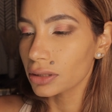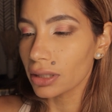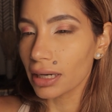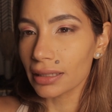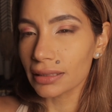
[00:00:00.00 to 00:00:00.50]
your
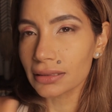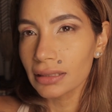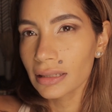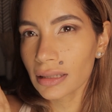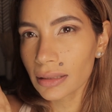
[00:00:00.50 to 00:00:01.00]
eyes.
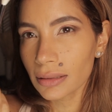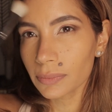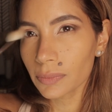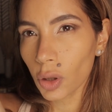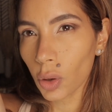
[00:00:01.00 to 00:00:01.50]

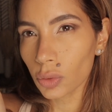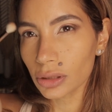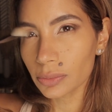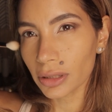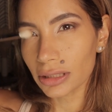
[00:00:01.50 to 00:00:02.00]
Hold
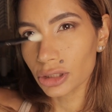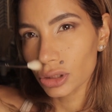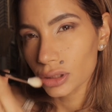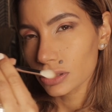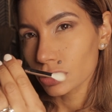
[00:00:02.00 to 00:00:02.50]
the
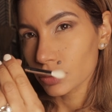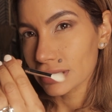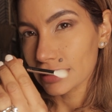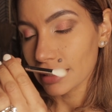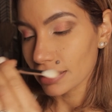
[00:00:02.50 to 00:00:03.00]
brush towards
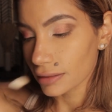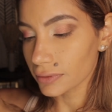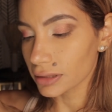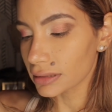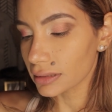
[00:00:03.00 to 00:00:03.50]
the end of
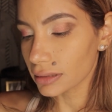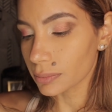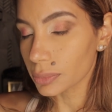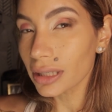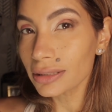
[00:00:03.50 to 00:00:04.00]
the
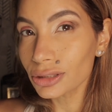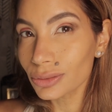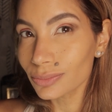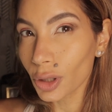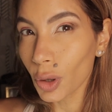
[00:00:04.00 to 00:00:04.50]
brush.
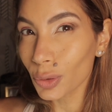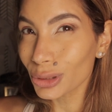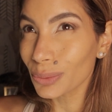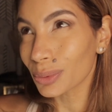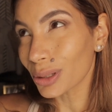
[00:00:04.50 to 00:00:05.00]
Hold
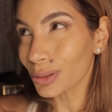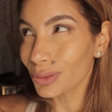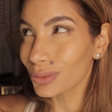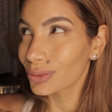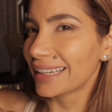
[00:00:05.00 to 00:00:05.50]
the brush.
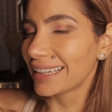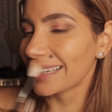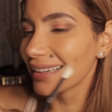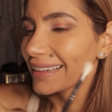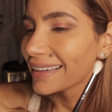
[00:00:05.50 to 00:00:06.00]

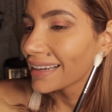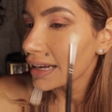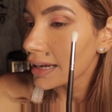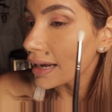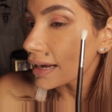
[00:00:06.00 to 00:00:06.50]

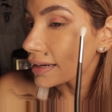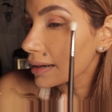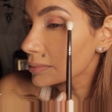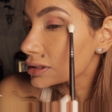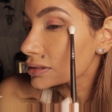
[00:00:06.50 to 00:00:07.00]
And
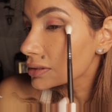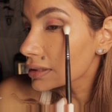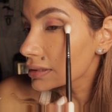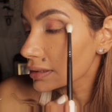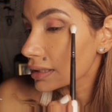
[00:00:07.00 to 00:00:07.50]
I'm just
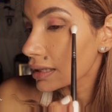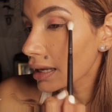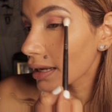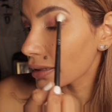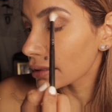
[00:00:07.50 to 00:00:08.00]
going to
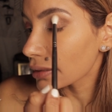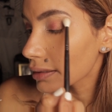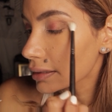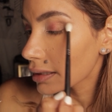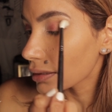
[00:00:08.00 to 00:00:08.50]

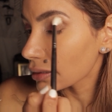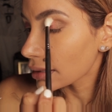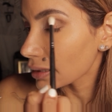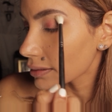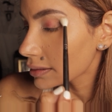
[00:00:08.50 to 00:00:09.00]
lightly kind of
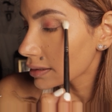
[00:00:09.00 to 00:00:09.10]
like